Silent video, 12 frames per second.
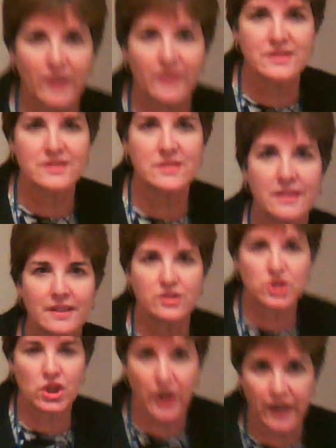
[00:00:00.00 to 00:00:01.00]
Her daughter's
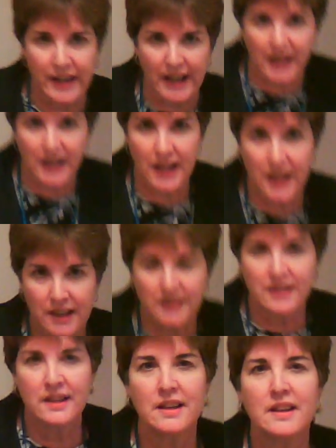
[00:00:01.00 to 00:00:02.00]
attorney is being sued as
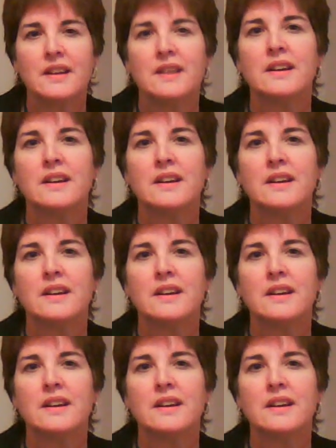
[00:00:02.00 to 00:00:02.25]
well,